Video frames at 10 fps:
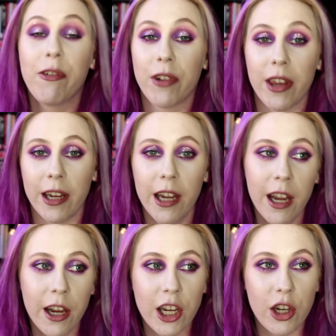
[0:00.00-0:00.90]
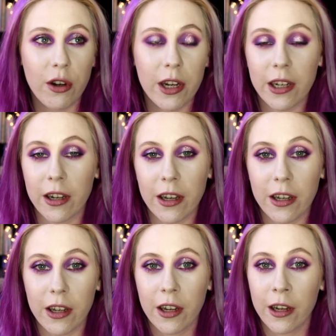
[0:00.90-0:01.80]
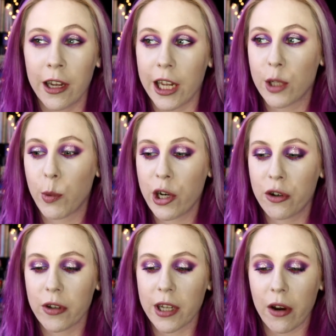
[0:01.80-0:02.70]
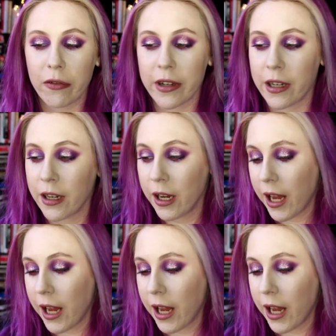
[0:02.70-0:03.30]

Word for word: everything. You can express yourself in